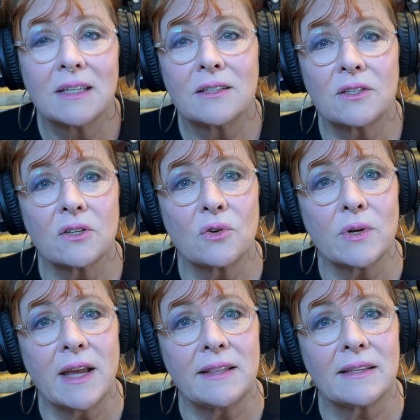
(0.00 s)
to
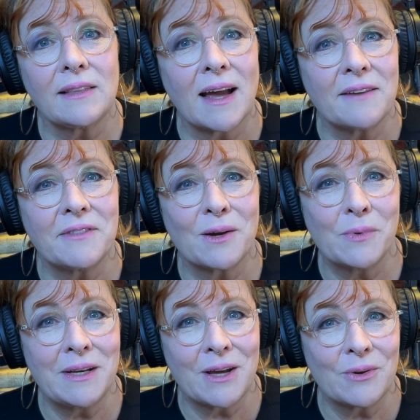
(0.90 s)
create the life that we
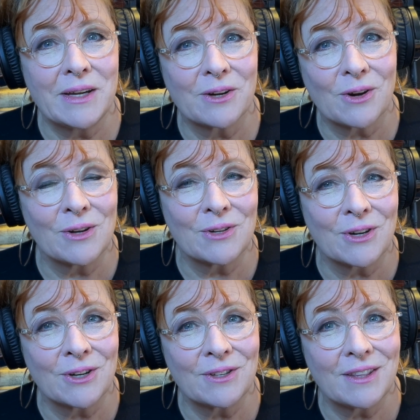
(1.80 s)
know here on
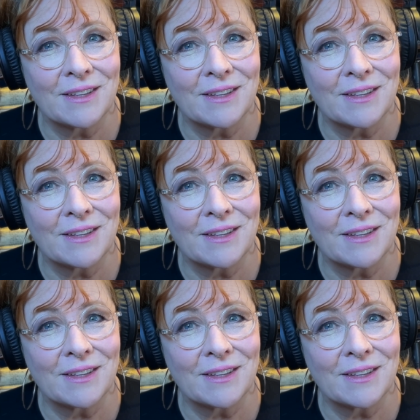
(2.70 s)
earth.